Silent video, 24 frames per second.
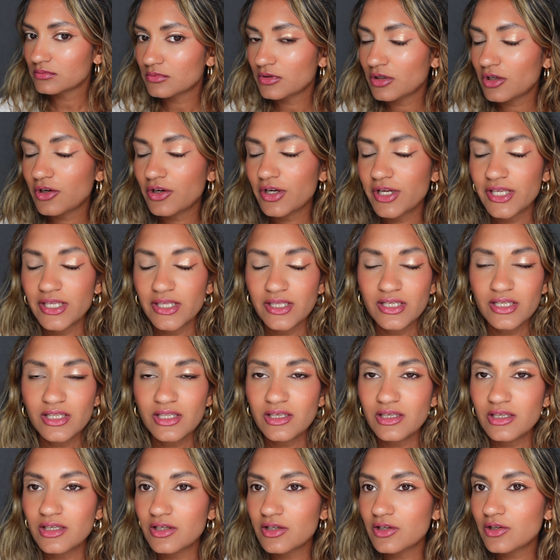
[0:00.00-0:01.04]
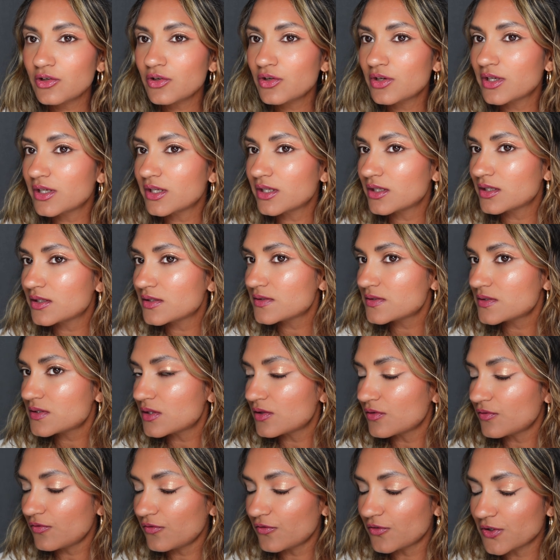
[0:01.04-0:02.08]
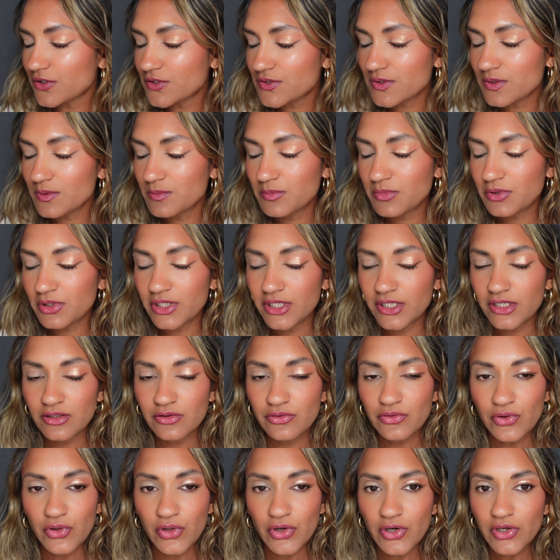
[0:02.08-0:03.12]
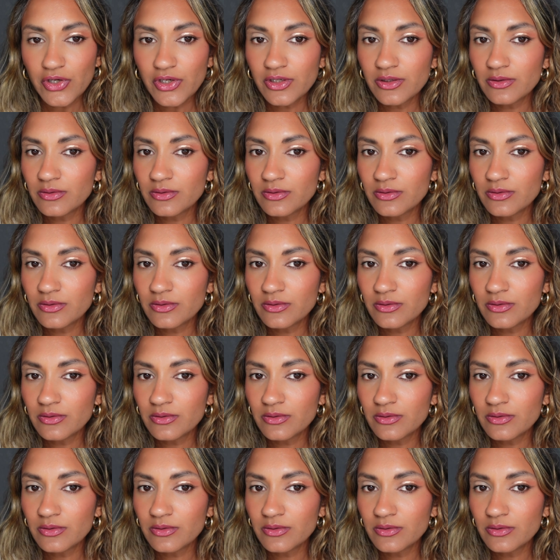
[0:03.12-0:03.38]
All right, and here is the first completed look.